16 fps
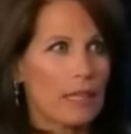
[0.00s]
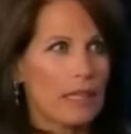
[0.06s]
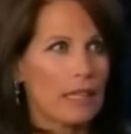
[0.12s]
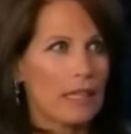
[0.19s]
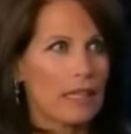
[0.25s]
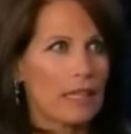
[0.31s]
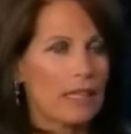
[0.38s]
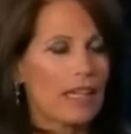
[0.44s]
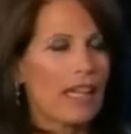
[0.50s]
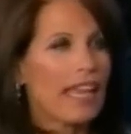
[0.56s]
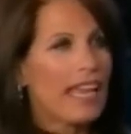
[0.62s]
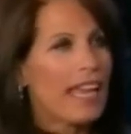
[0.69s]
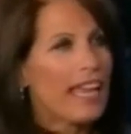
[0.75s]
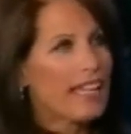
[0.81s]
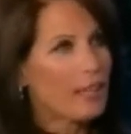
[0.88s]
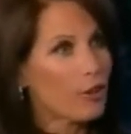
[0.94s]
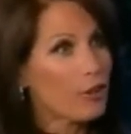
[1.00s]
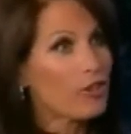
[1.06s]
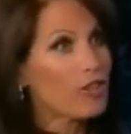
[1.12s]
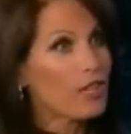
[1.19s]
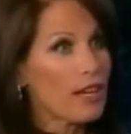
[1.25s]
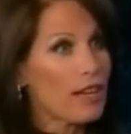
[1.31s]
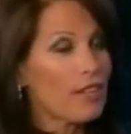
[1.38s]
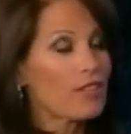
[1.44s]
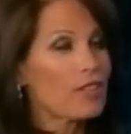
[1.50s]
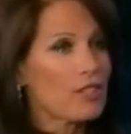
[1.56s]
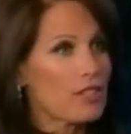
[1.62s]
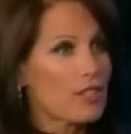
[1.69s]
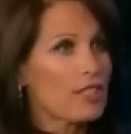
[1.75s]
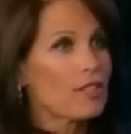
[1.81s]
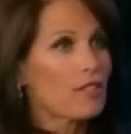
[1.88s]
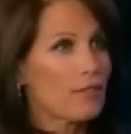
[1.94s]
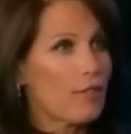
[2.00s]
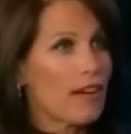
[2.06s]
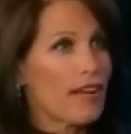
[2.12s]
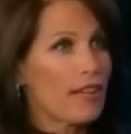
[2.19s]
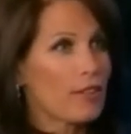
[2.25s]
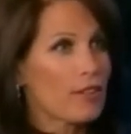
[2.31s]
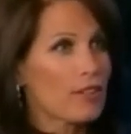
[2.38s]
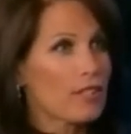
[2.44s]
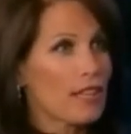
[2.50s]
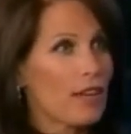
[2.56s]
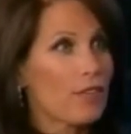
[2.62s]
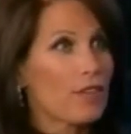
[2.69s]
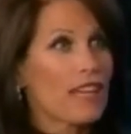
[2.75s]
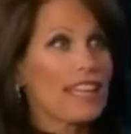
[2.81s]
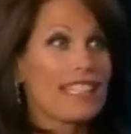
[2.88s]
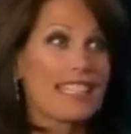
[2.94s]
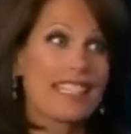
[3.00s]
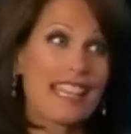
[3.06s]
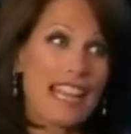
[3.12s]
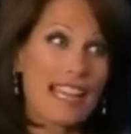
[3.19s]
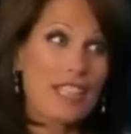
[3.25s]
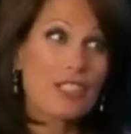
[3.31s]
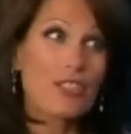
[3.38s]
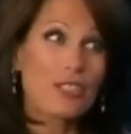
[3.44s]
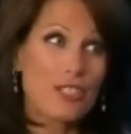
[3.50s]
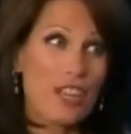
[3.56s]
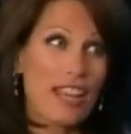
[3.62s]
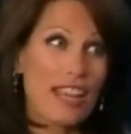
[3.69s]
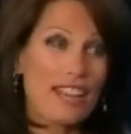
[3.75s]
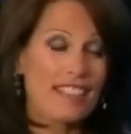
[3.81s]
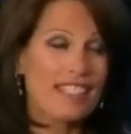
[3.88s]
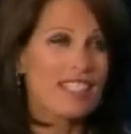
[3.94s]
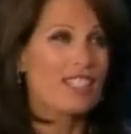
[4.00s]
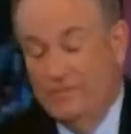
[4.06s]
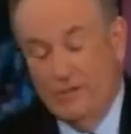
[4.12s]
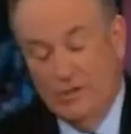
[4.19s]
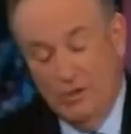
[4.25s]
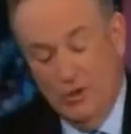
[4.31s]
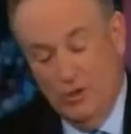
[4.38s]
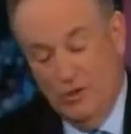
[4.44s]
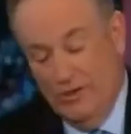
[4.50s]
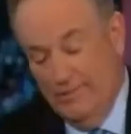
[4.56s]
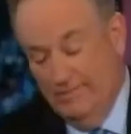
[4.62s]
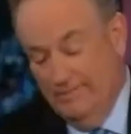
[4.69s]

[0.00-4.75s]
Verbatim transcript: media, and her challenge is to define herself. She's got to do that tonight. Her chance. Absolutely. Tonight's her chance.